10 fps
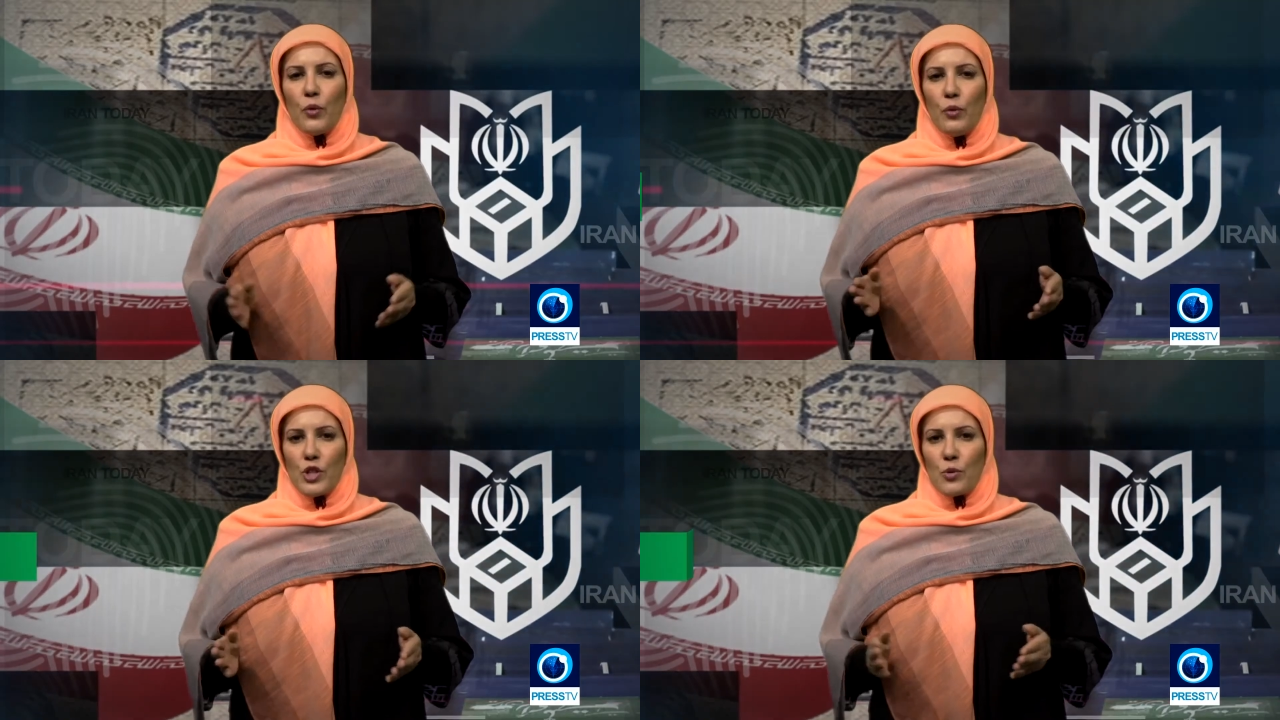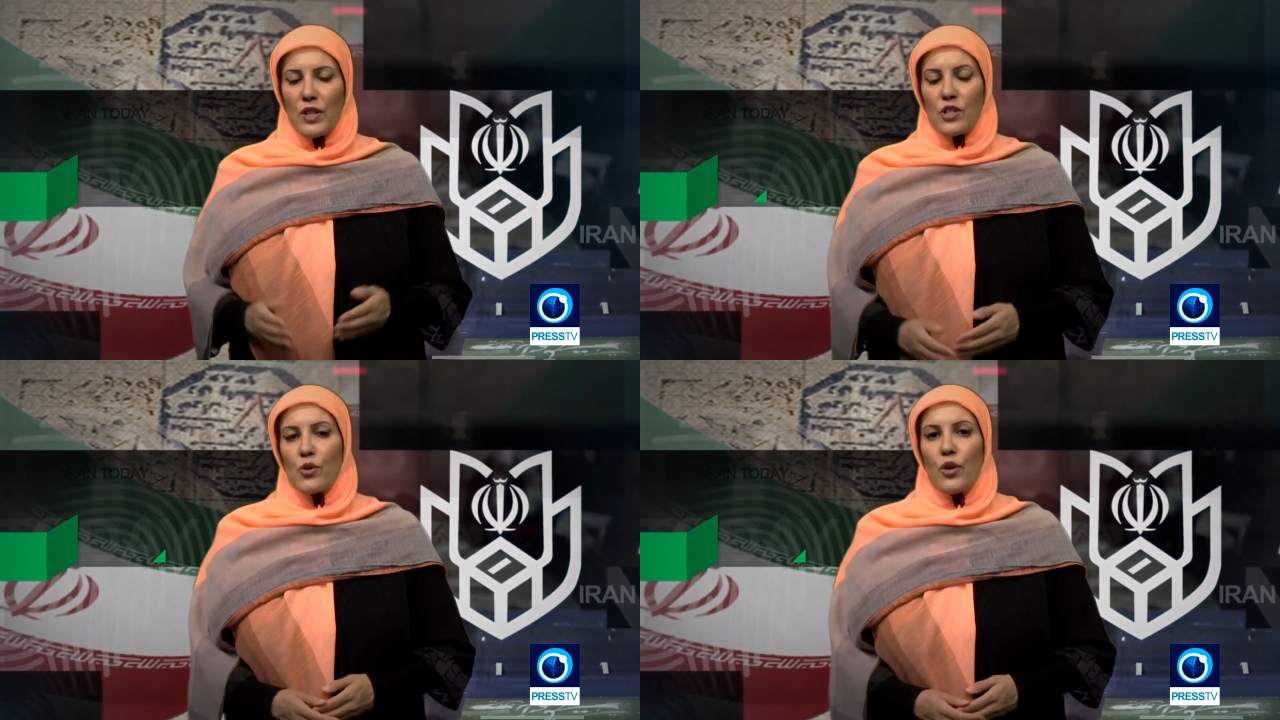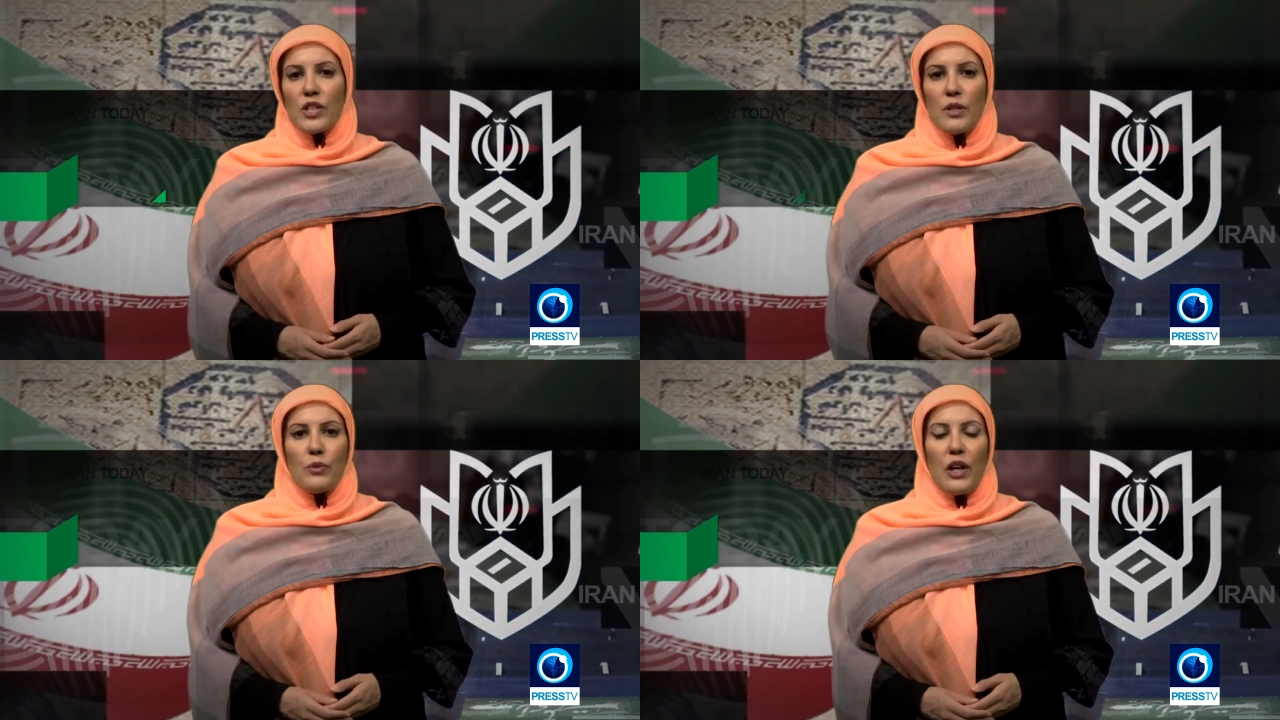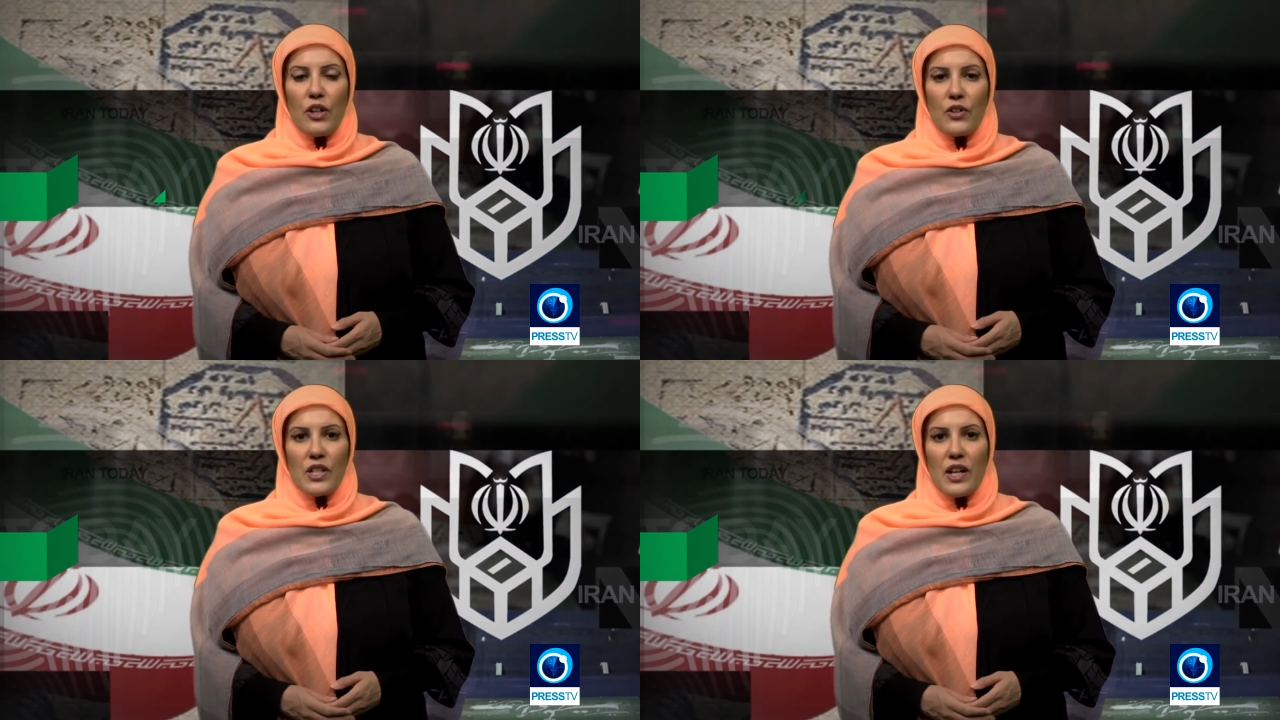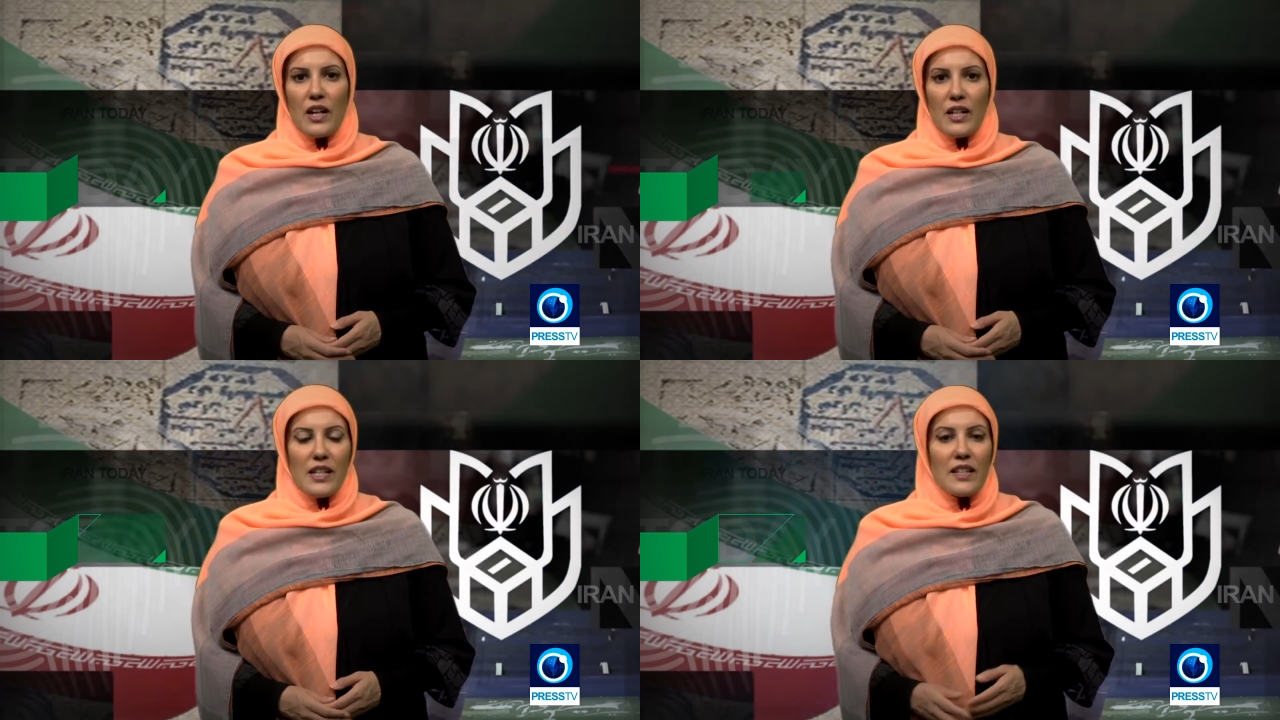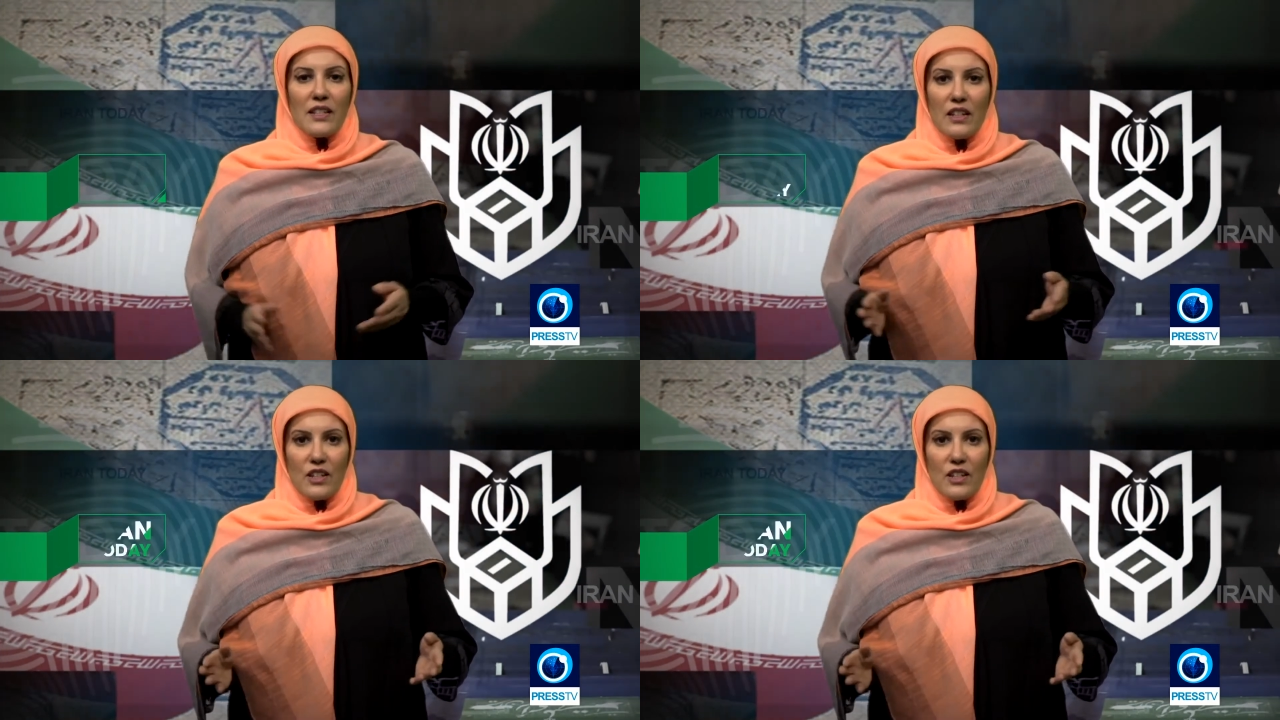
Which ones ought he prioritize and turn